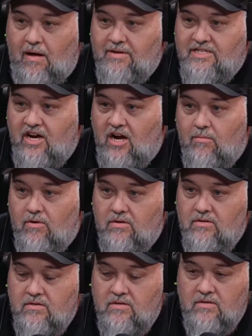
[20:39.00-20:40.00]
because Rotten
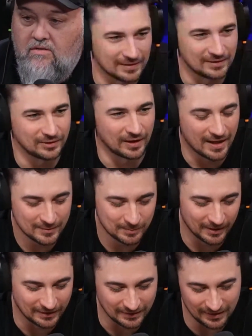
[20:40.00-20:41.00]
Tomatoes is trash,
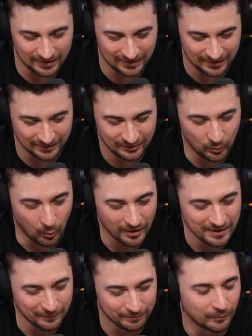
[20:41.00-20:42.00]
but
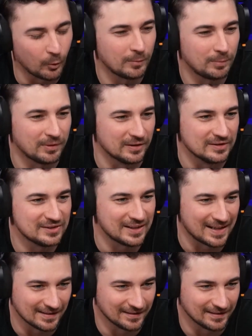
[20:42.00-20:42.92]
24%.